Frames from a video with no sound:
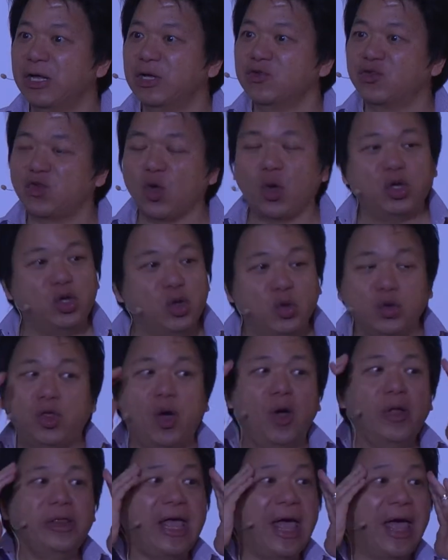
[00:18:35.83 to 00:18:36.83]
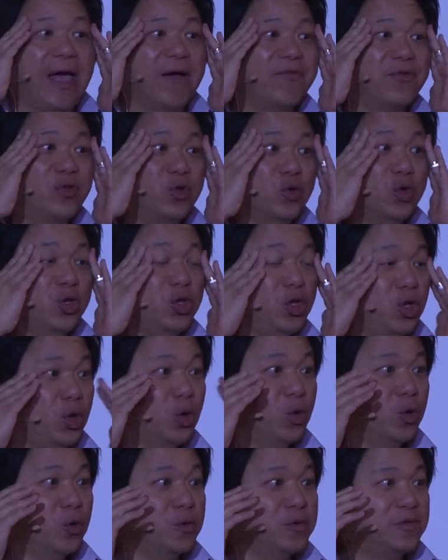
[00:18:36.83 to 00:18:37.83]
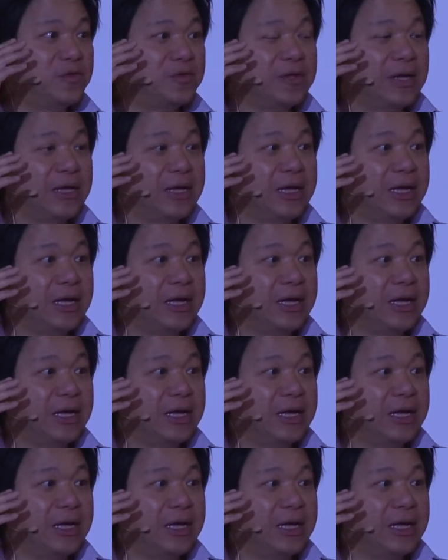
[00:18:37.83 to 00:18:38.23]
So you don't have to use